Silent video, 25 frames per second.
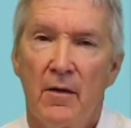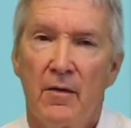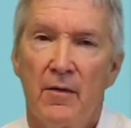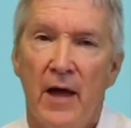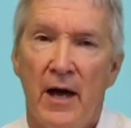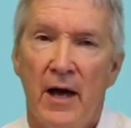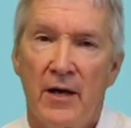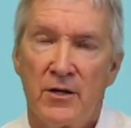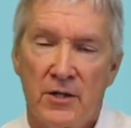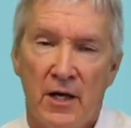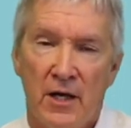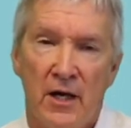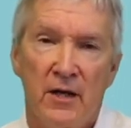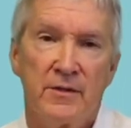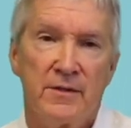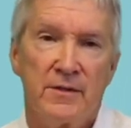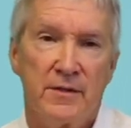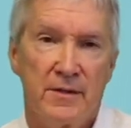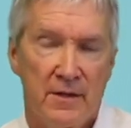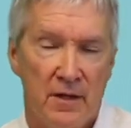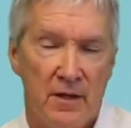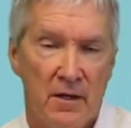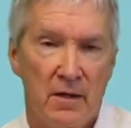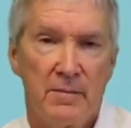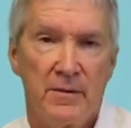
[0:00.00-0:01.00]
that child's
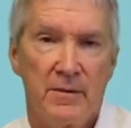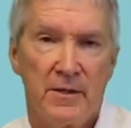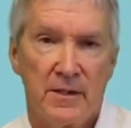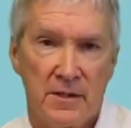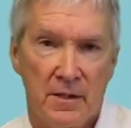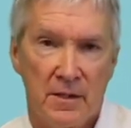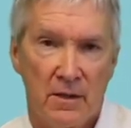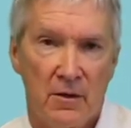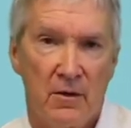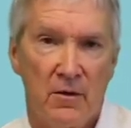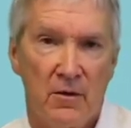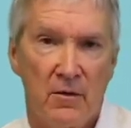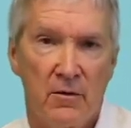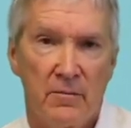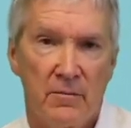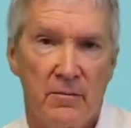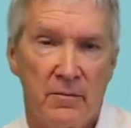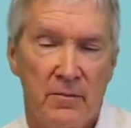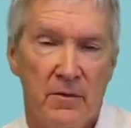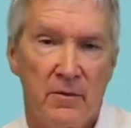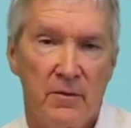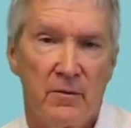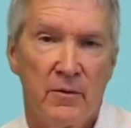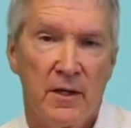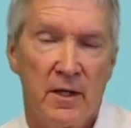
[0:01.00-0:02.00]
therapist at home
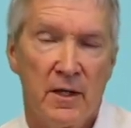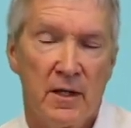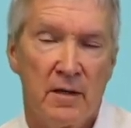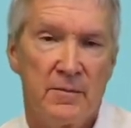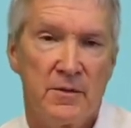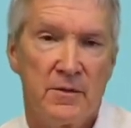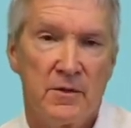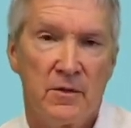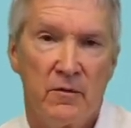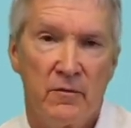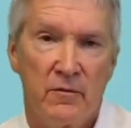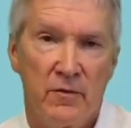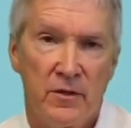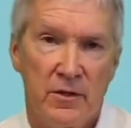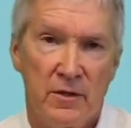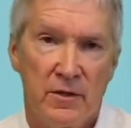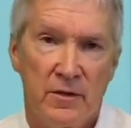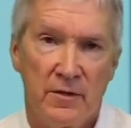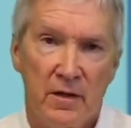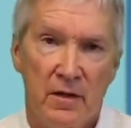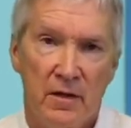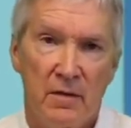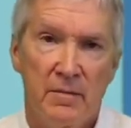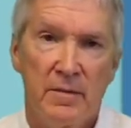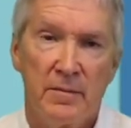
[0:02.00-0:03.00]
when it comes to a vision
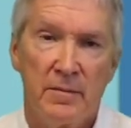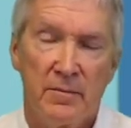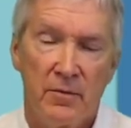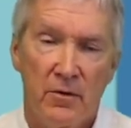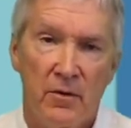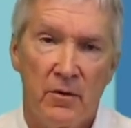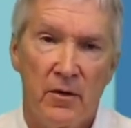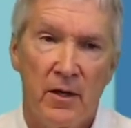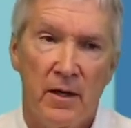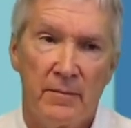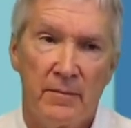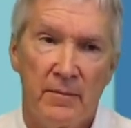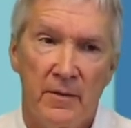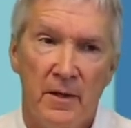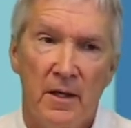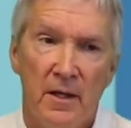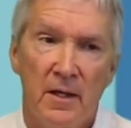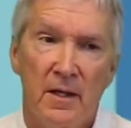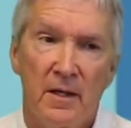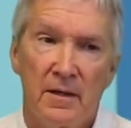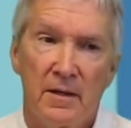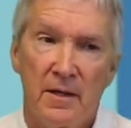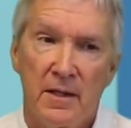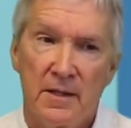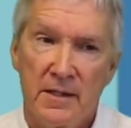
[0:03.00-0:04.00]
therapy program,
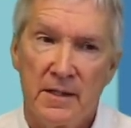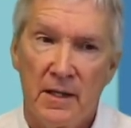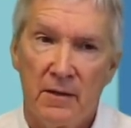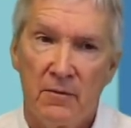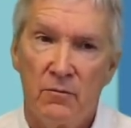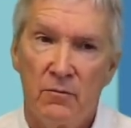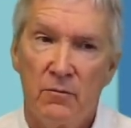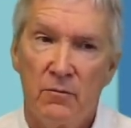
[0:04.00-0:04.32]
because they